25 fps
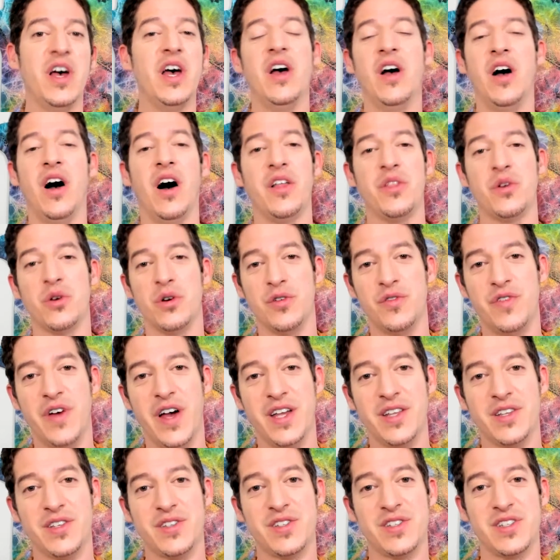other
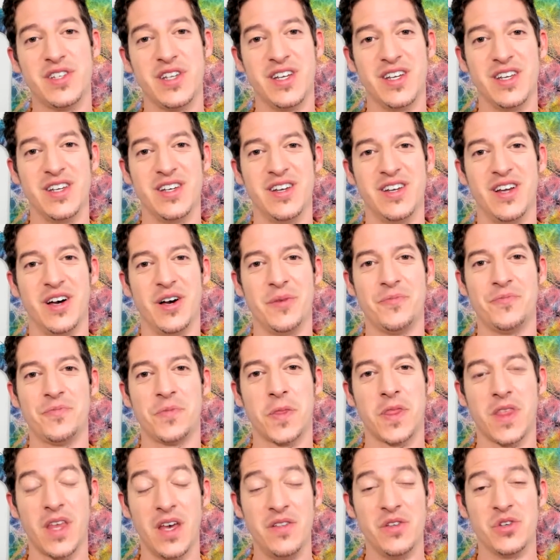events in
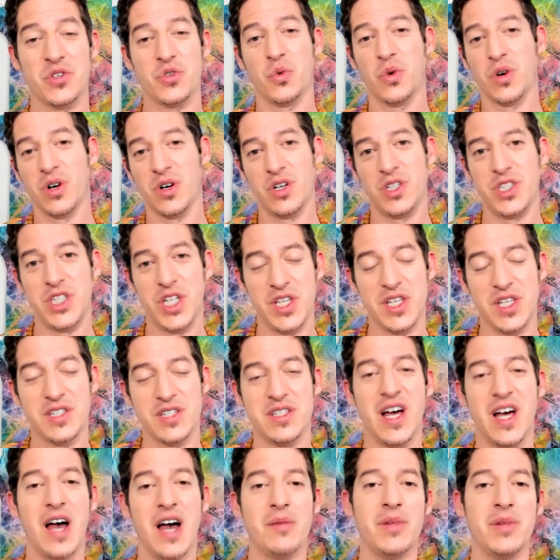this world and this
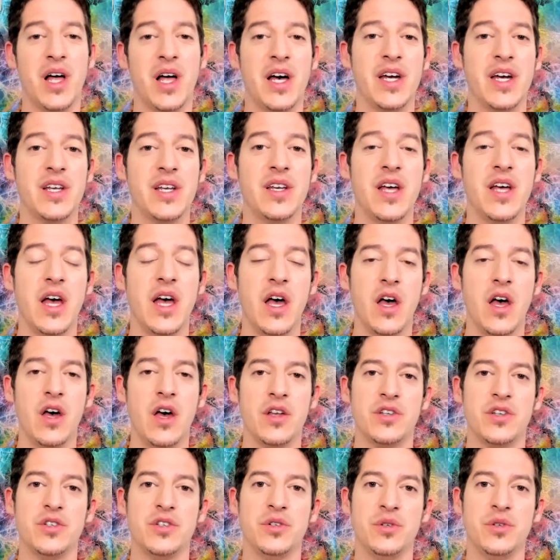timeline,
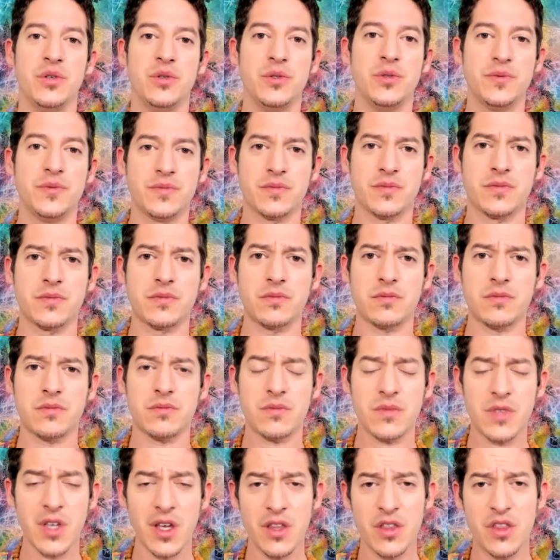to
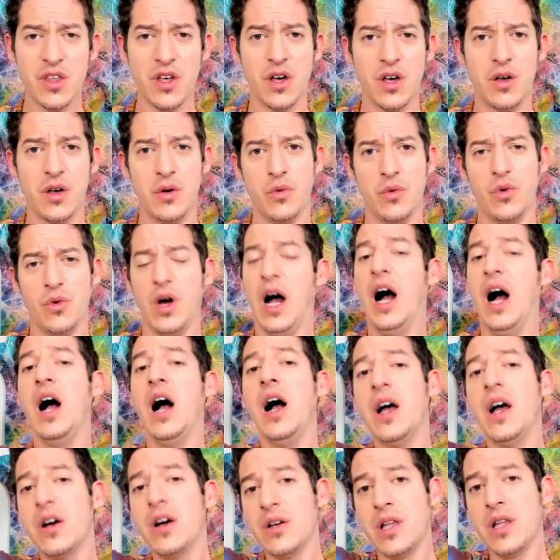the
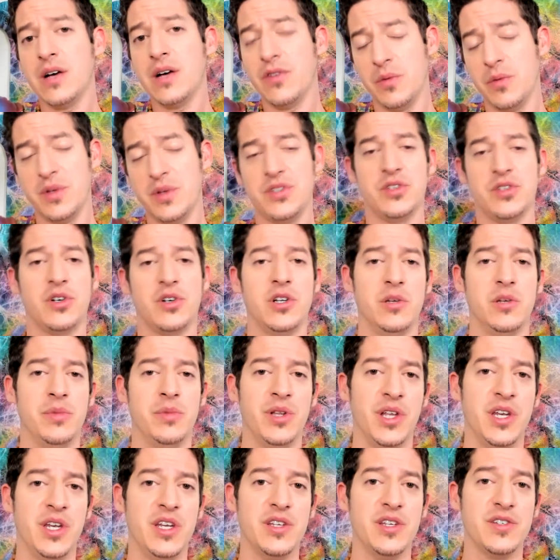higher level mystical
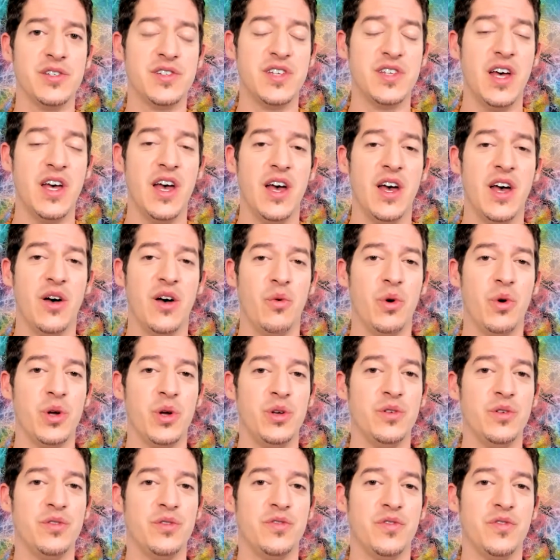abilities where
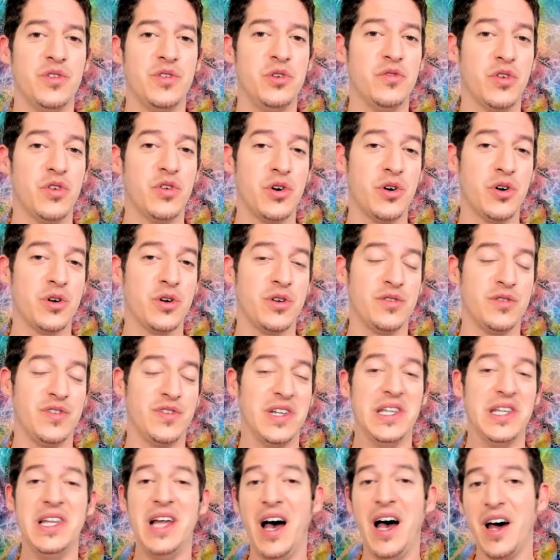you've heard of a
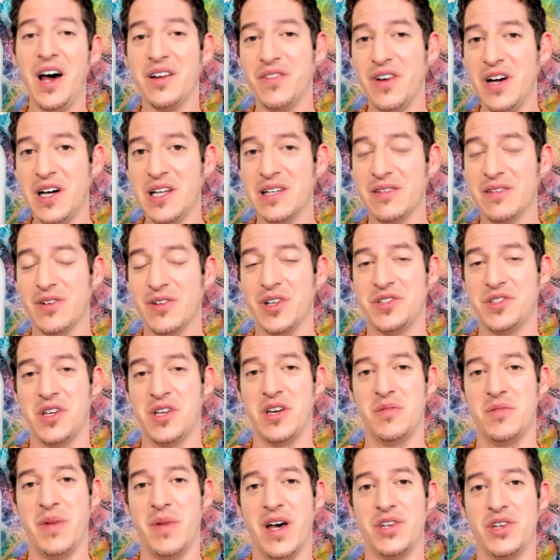lot of high level
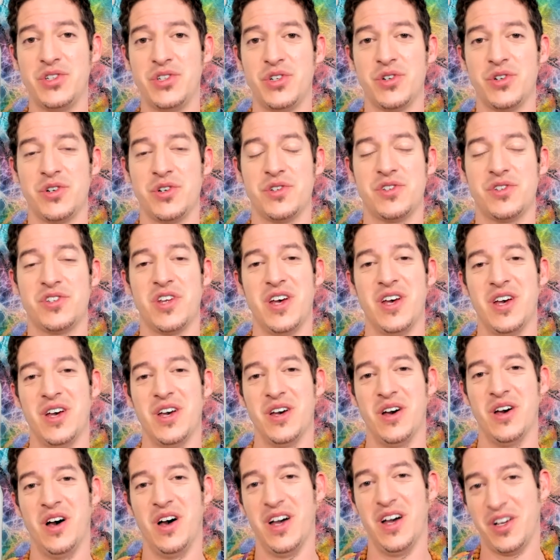ascended masters
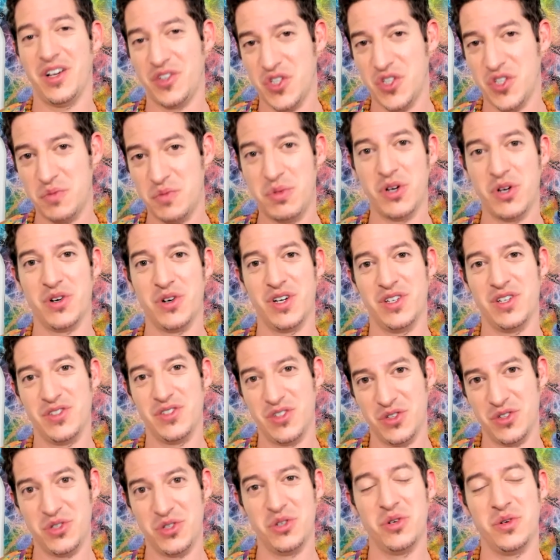
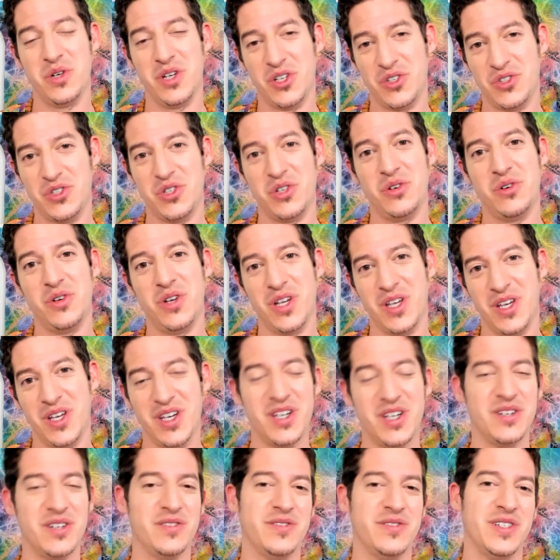experience and do and exude and
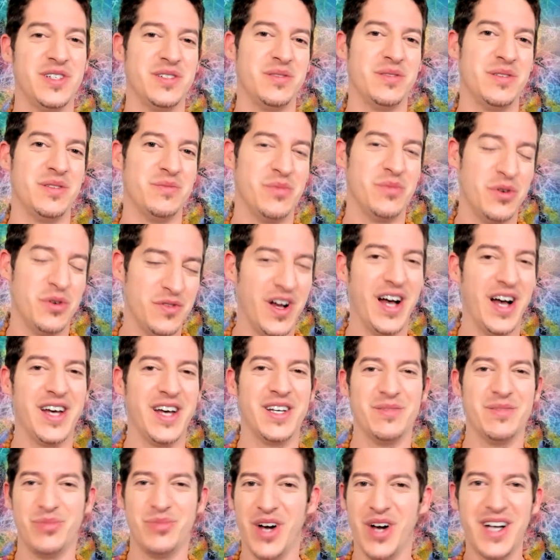give and
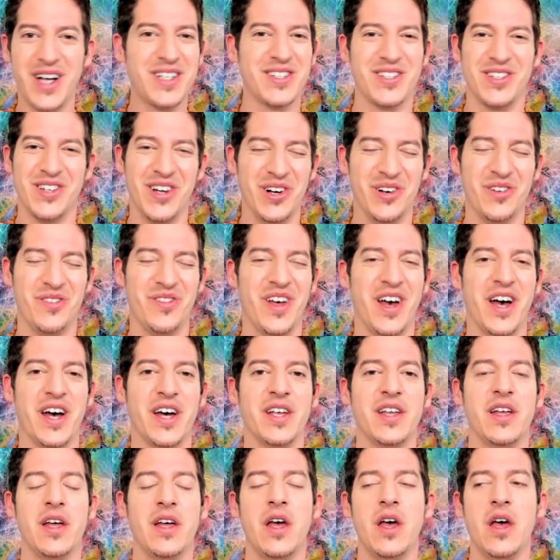provide and practice and all of
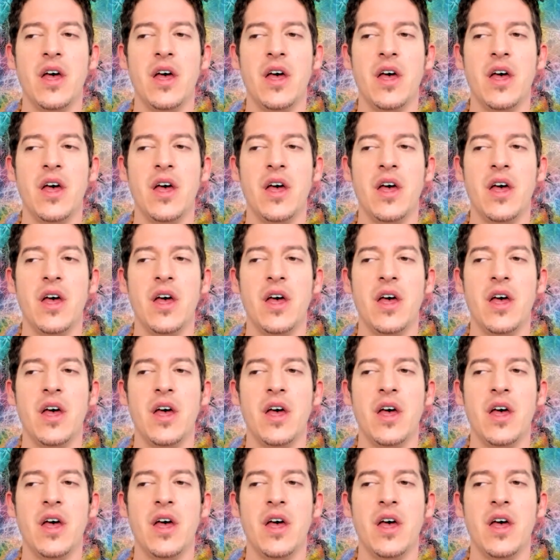that.